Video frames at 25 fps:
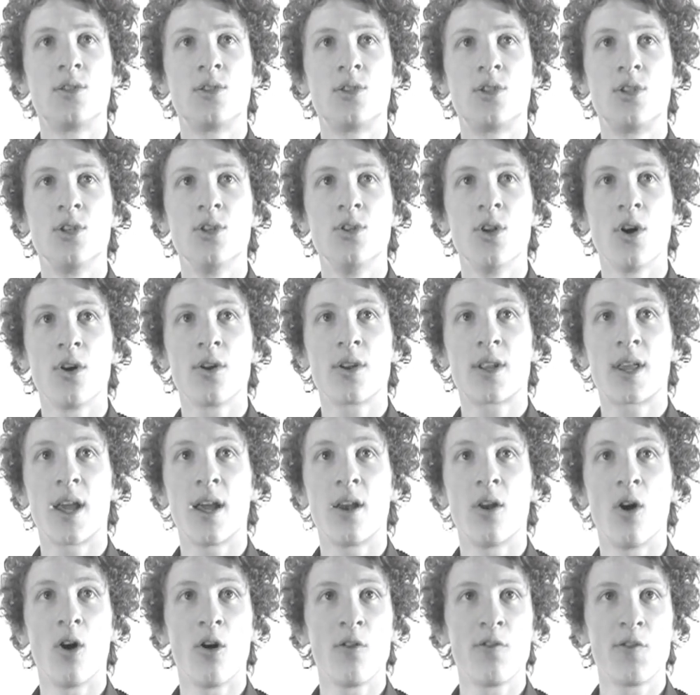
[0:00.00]
Do not
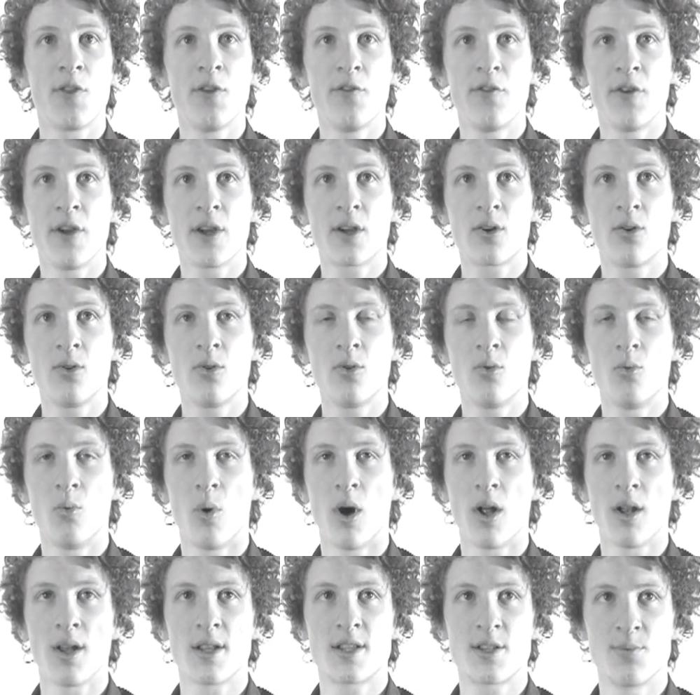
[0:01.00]
get off the vehicle
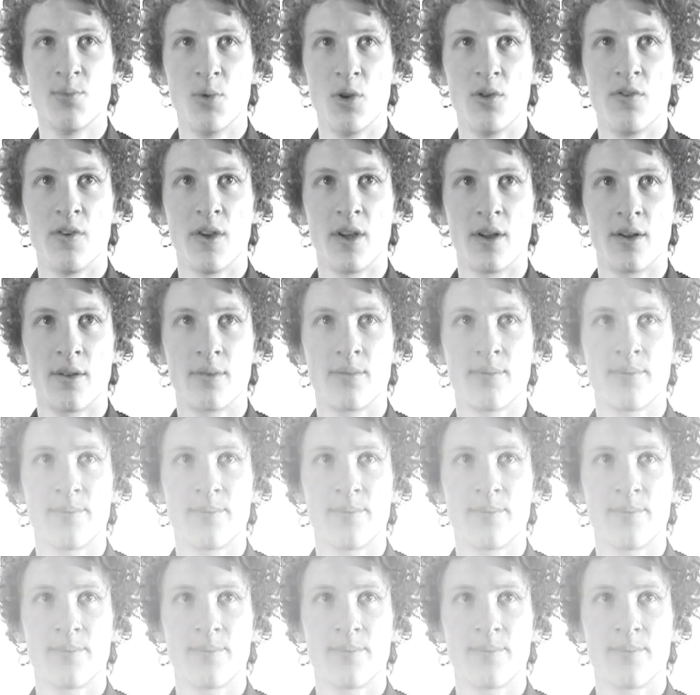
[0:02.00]
while it's moving.